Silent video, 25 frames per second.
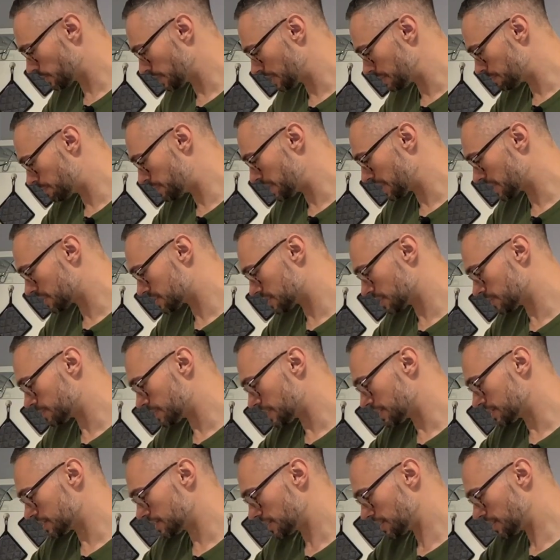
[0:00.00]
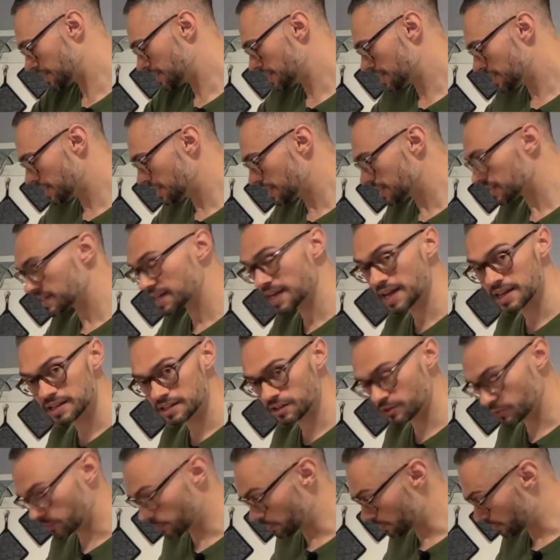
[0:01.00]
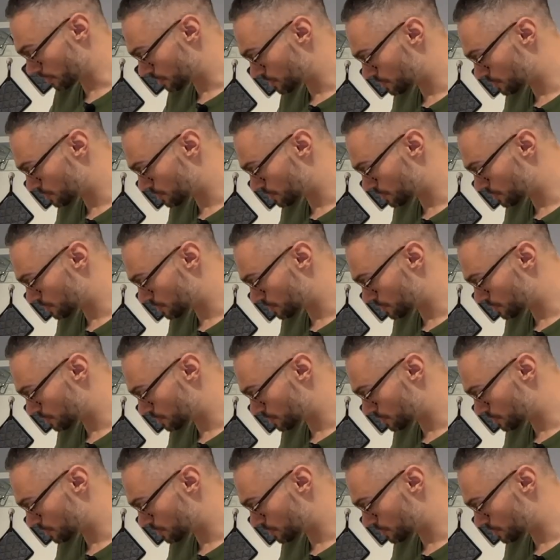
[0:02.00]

picks up on the candied orange